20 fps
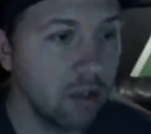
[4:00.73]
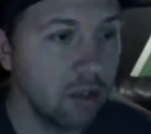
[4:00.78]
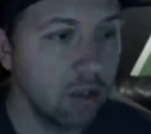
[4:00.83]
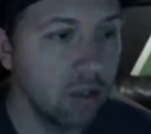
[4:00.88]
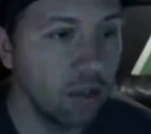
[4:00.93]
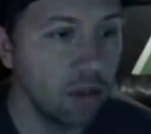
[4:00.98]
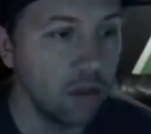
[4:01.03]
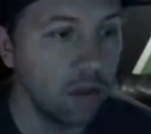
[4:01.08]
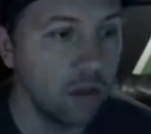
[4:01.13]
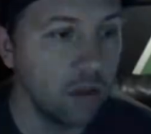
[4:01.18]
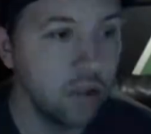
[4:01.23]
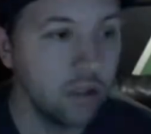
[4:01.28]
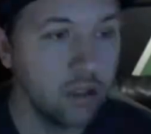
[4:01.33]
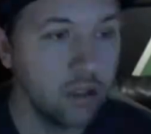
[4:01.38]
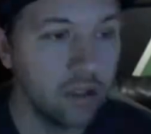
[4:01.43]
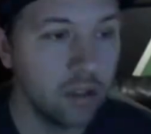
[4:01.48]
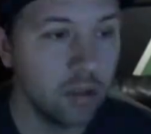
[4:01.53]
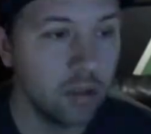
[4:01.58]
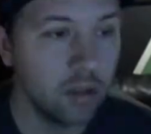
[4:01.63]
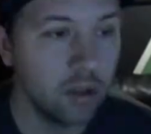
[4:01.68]
is where this
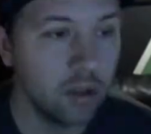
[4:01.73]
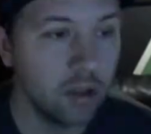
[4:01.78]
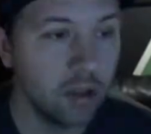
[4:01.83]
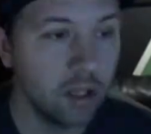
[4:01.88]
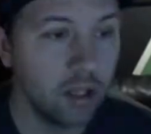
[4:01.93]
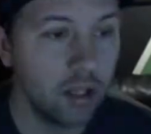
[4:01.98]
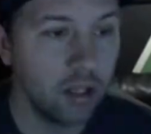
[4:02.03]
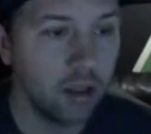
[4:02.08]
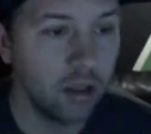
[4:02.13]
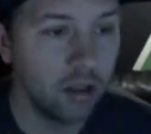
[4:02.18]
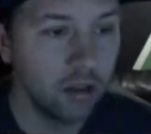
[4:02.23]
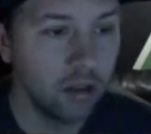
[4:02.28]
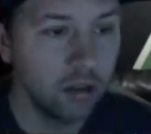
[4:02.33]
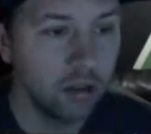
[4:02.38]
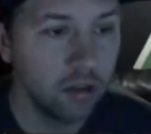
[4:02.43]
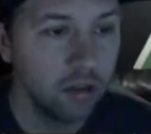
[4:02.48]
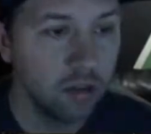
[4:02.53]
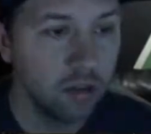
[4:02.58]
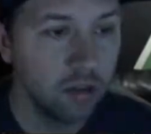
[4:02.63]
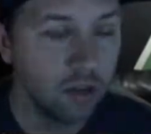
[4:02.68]
is a spawn right here.
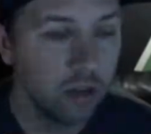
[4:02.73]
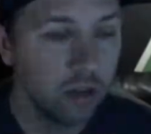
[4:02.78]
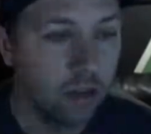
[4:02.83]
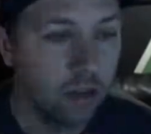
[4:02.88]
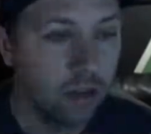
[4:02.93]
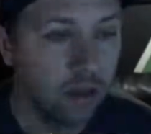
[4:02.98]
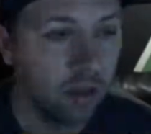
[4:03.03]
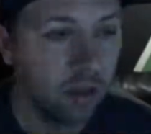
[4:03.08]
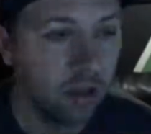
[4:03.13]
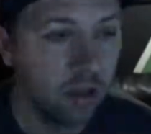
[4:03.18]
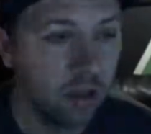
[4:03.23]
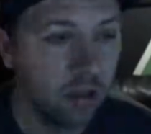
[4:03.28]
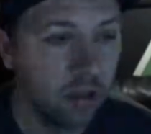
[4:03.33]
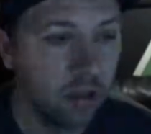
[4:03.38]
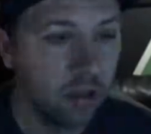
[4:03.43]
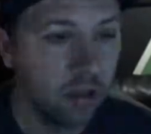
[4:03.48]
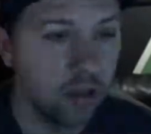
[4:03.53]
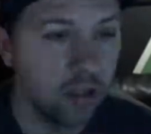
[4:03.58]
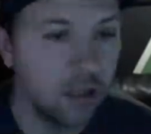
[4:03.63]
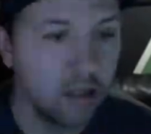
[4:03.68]
They'll
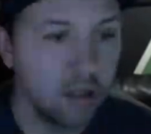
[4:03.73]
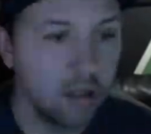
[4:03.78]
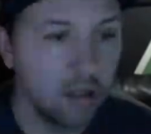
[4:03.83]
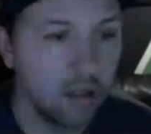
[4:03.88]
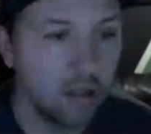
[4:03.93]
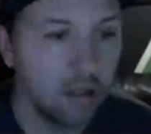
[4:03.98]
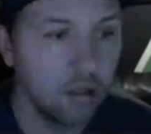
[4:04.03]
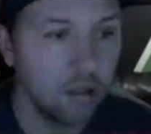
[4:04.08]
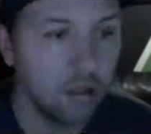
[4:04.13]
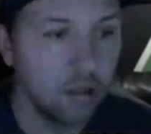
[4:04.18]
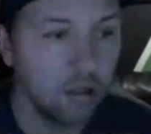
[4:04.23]
spawn here,